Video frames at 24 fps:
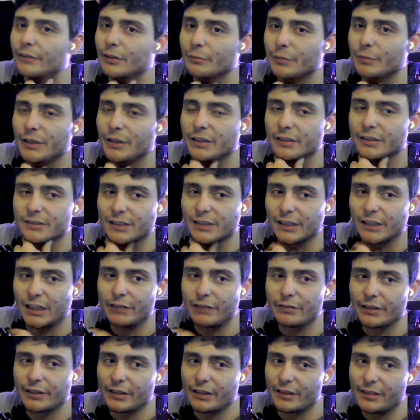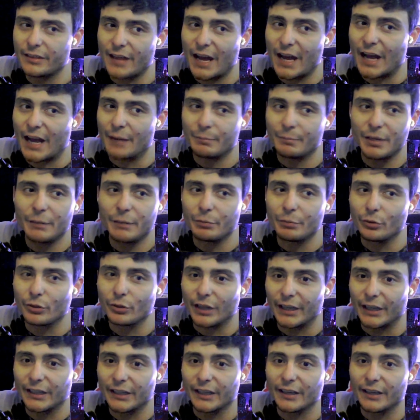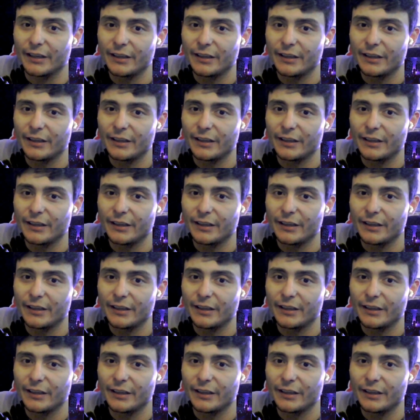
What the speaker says: because like even in people like